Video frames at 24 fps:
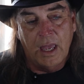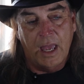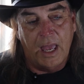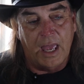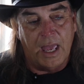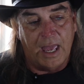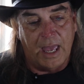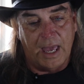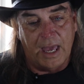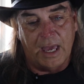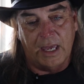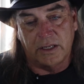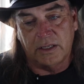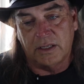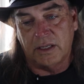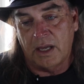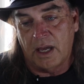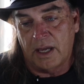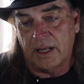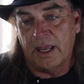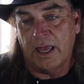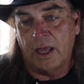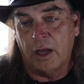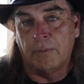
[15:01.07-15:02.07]
and
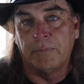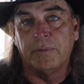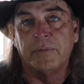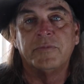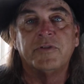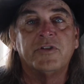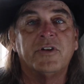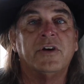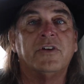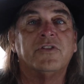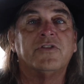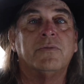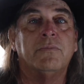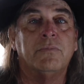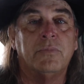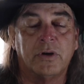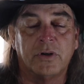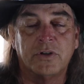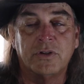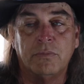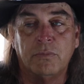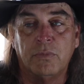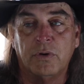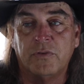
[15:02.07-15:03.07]
kind of help him sell some
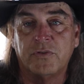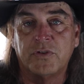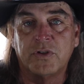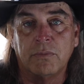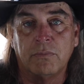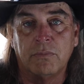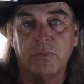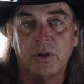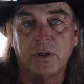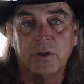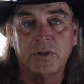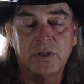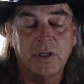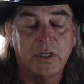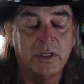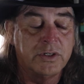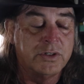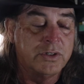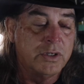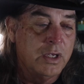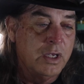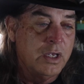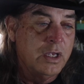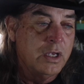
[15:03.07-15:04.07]
books and move some books
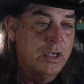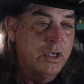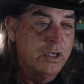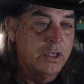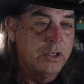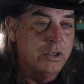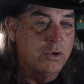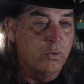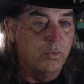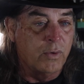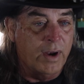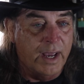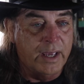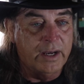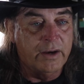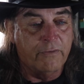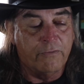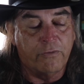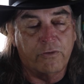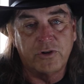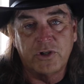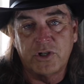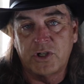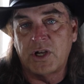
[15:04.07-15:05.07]
because you write
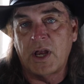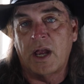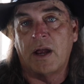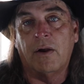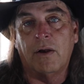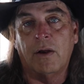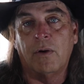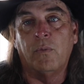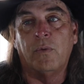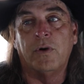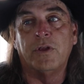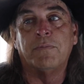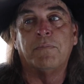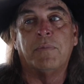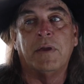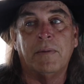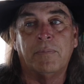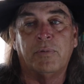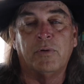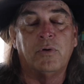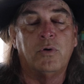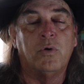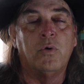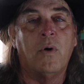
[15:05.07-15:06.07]
it for share it with
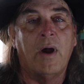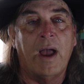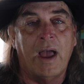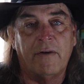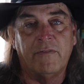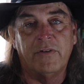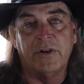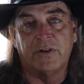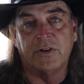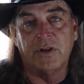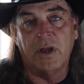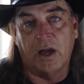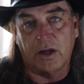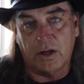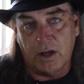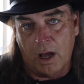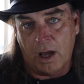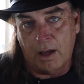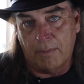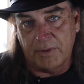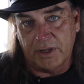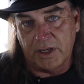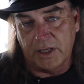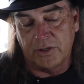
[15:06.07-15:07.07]
people who have a, a
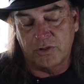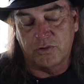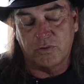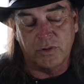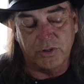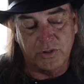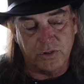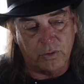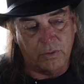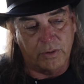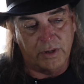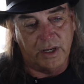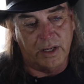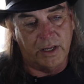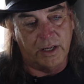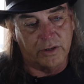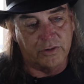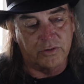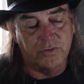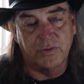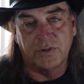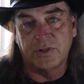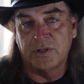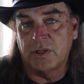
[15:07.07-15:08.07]
common interest or an
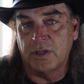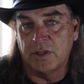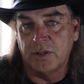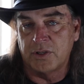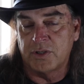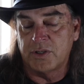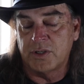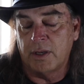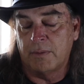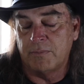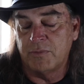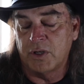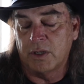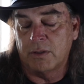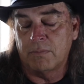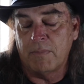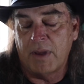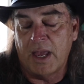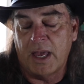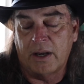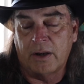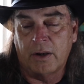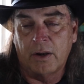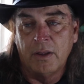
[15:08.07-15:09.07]
interest in the subject
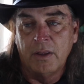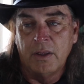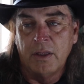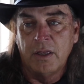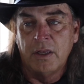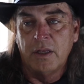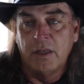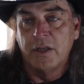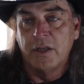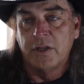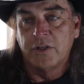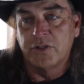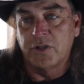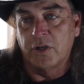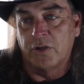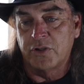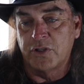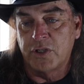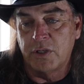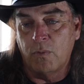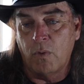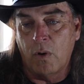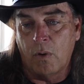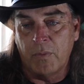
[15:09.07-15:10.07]
matter. So
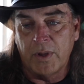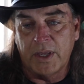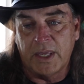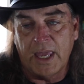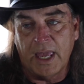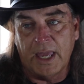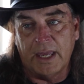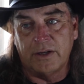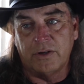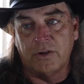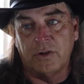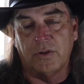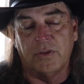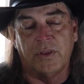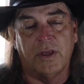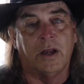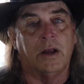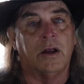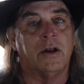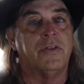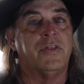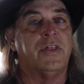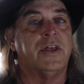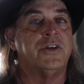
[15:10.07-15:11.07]
I'll see what we can do
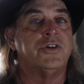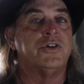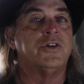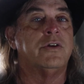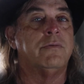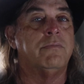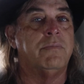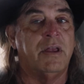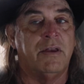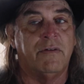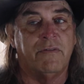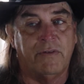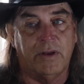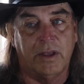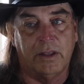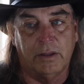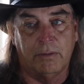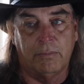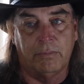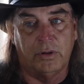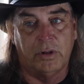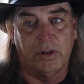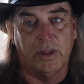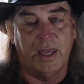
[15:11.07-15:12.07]
there. They should be
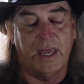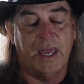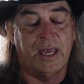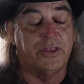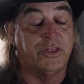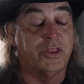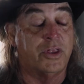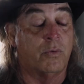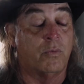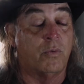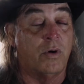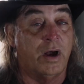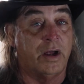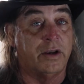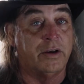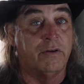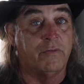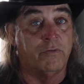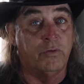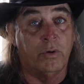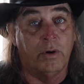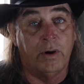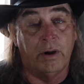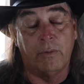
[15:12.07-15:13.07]
available at the
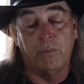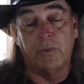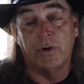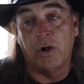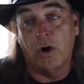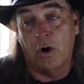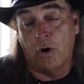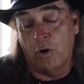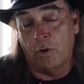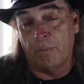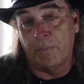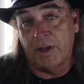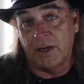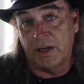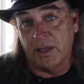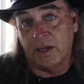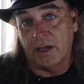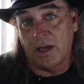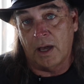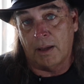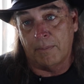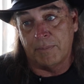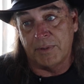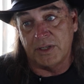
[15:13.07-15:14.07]
rendezvous. I would hope
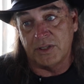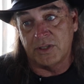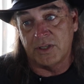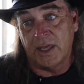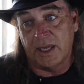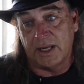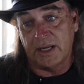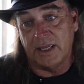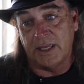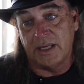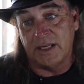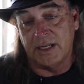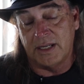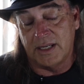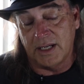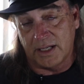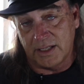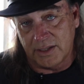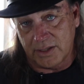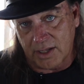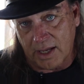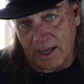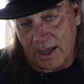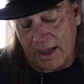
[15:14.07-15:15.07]
any copies that he
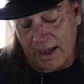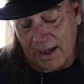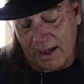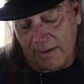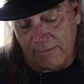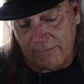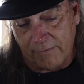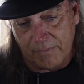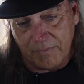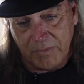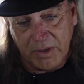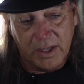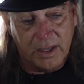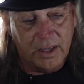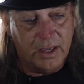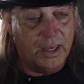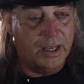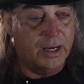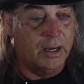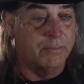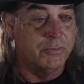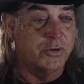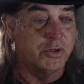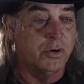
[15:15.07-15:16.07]
does have,
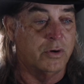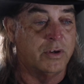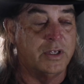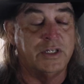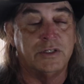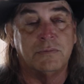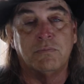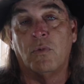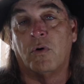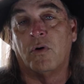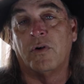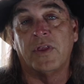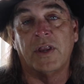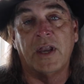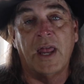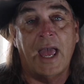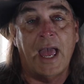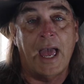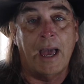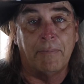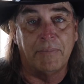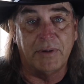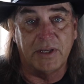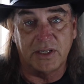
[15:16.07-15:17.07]
and I'm sure he's more than
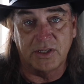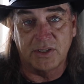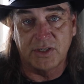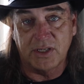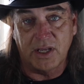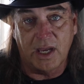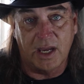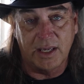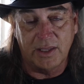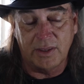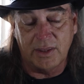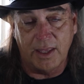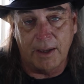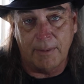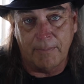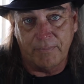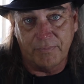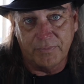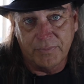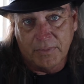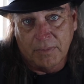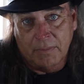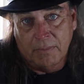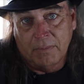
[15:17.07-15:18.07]
happy to sign
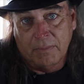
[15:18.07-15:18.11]
them.